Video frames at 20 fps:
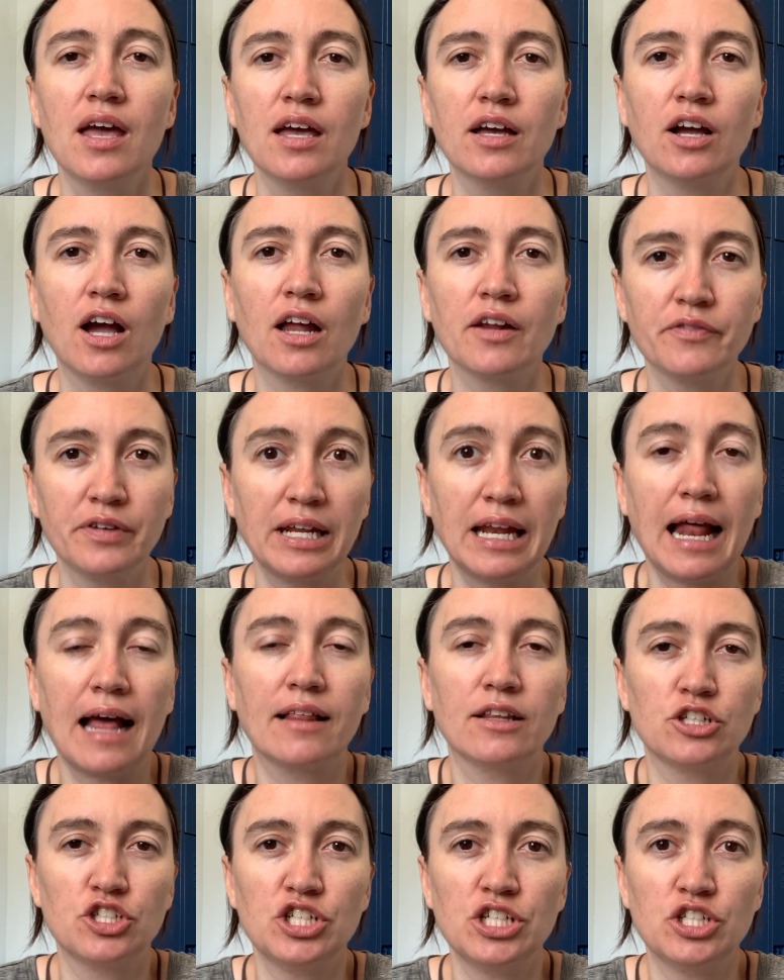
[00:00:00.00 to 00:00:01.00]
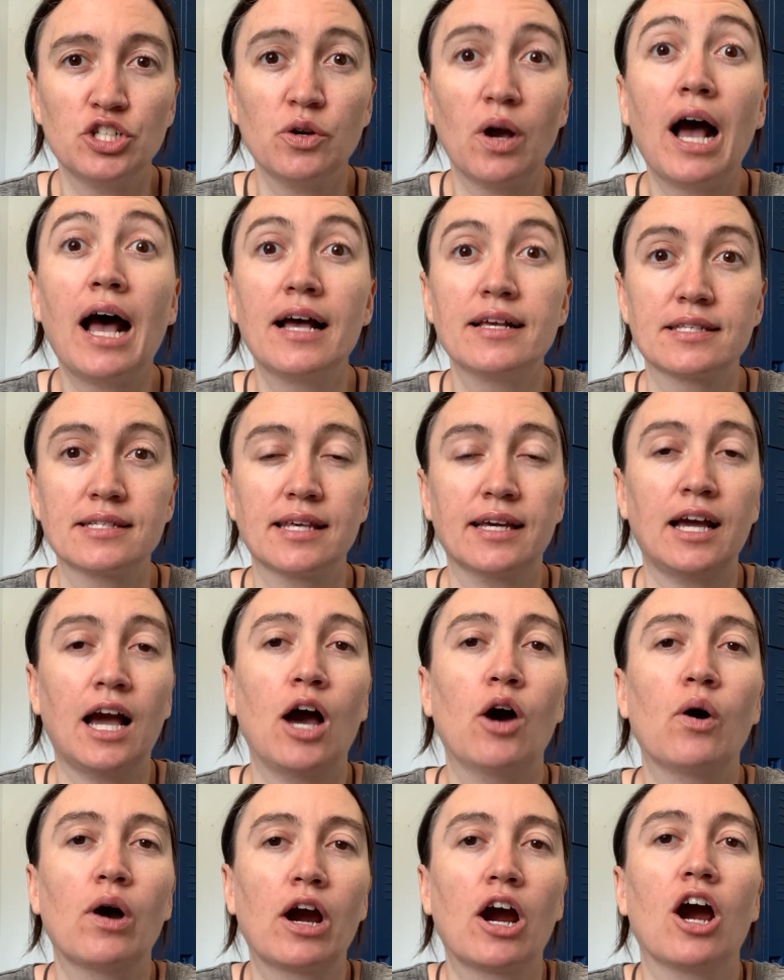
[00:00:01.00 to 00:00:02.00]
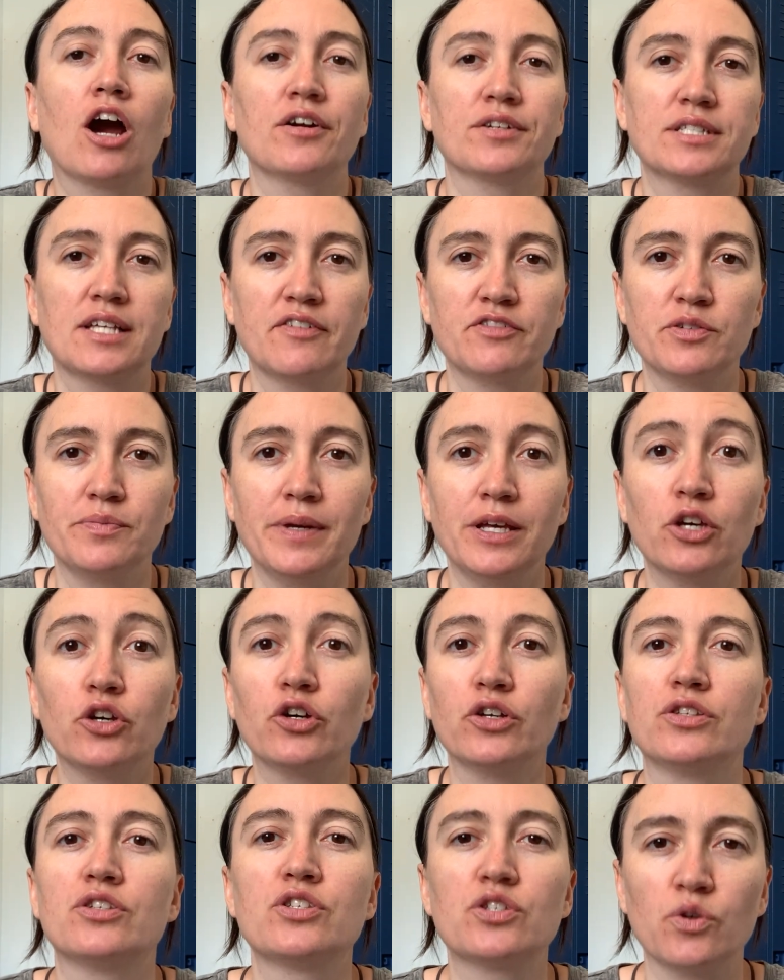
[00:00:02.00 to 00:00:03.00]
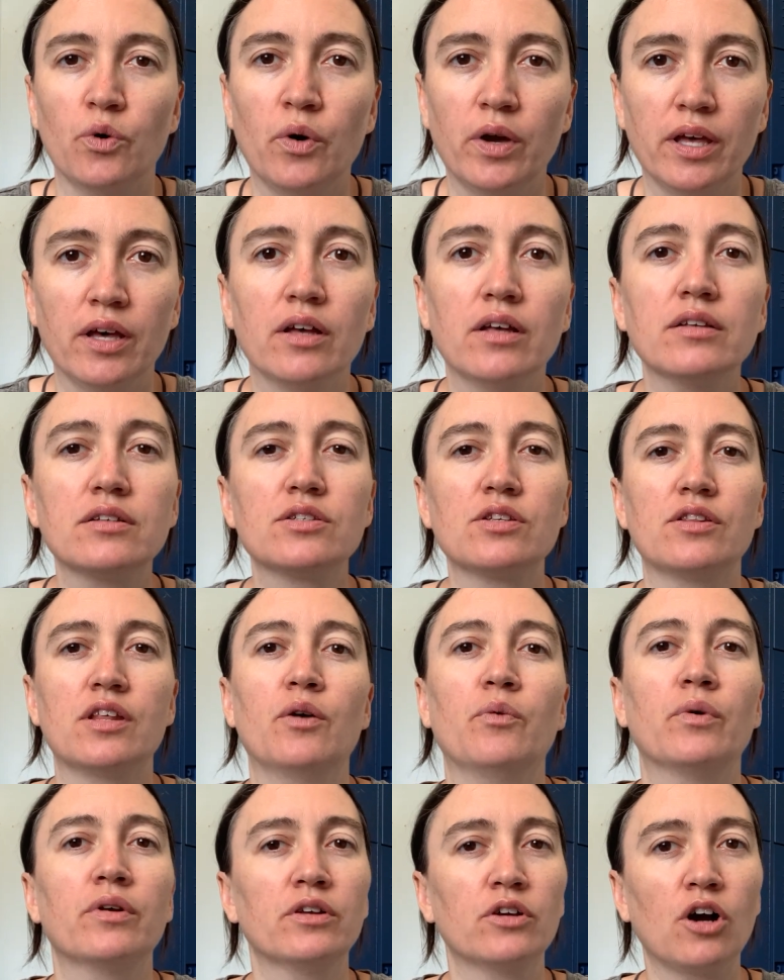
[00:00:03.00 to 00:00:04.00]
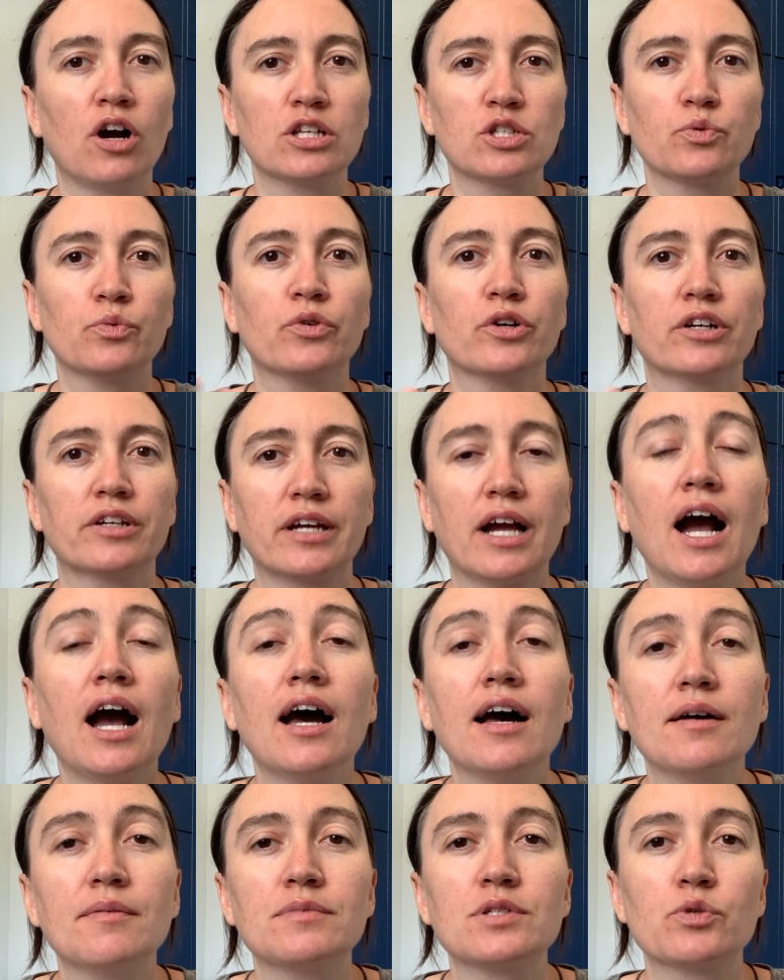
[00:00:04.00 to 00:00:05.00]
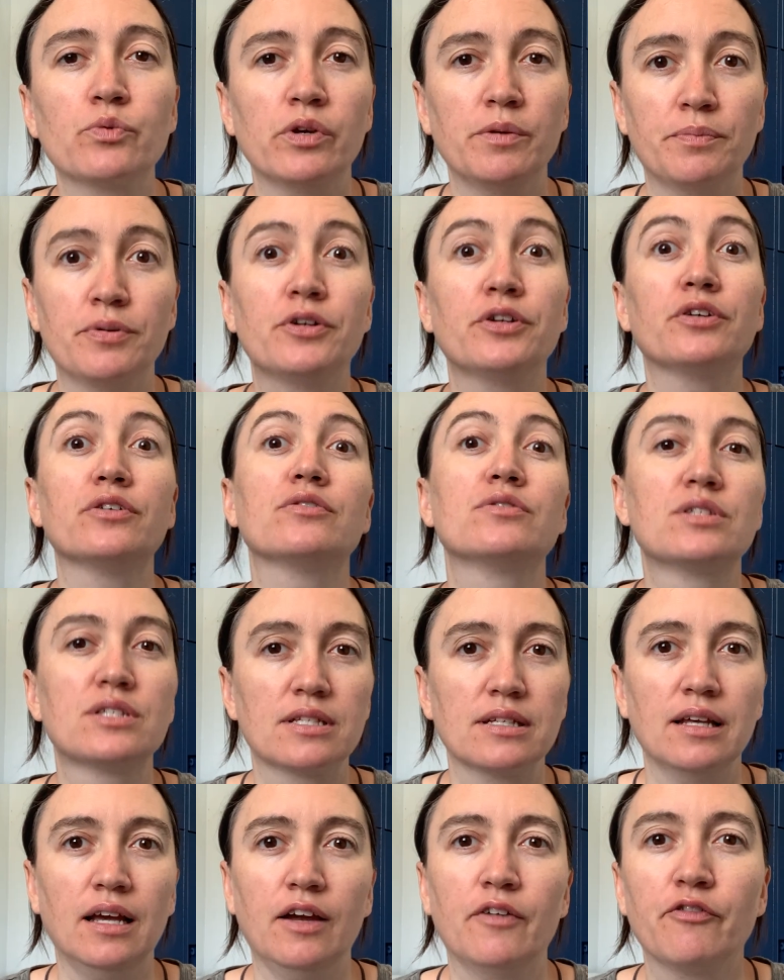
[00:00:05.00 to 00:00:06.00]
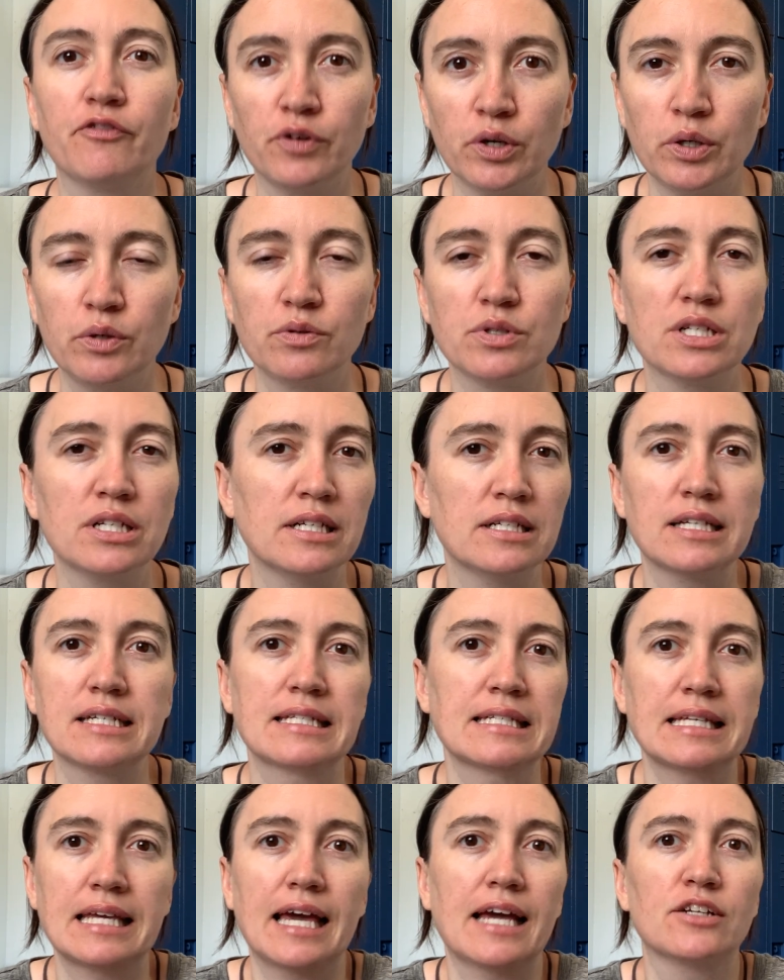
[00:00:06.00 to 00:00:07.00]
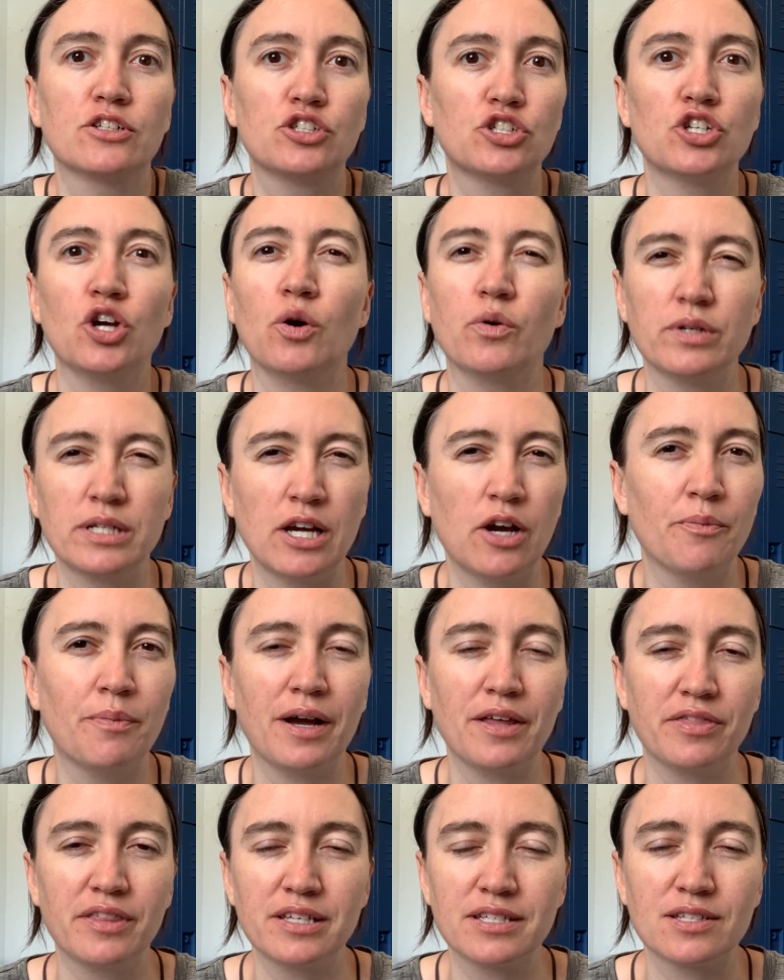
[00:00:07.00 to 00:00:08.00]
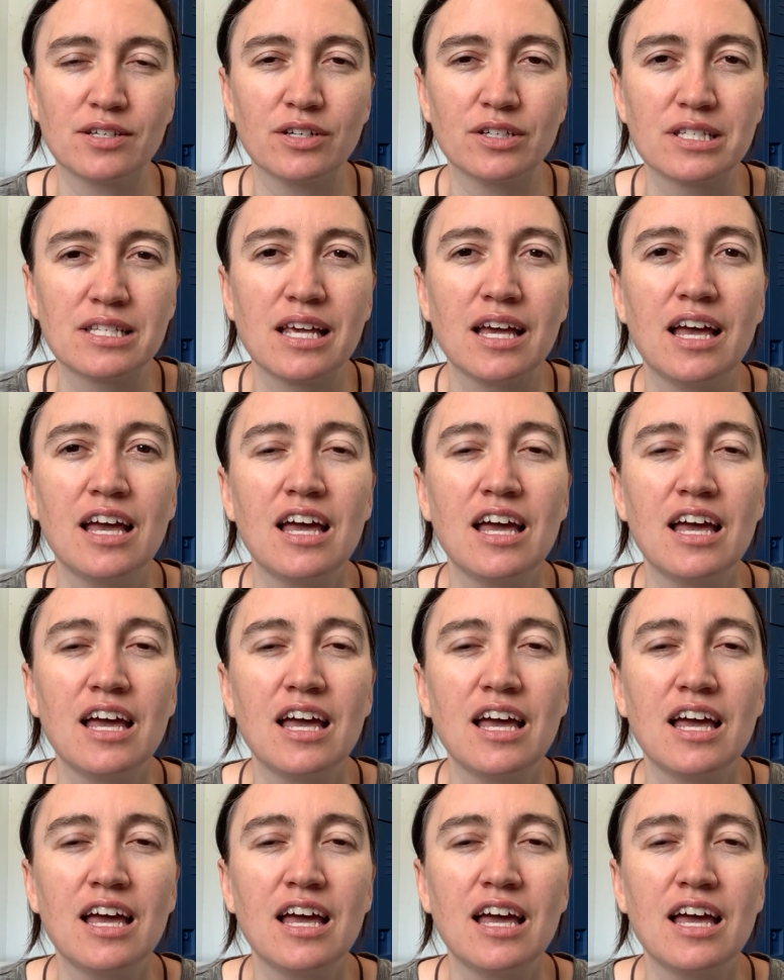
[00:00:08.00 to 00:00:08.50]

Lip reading: Kind of an analogy to us, like how our hearts have to be good soil so that when God's word comes, we produce like fruit and it doesn't get choked out by thistles.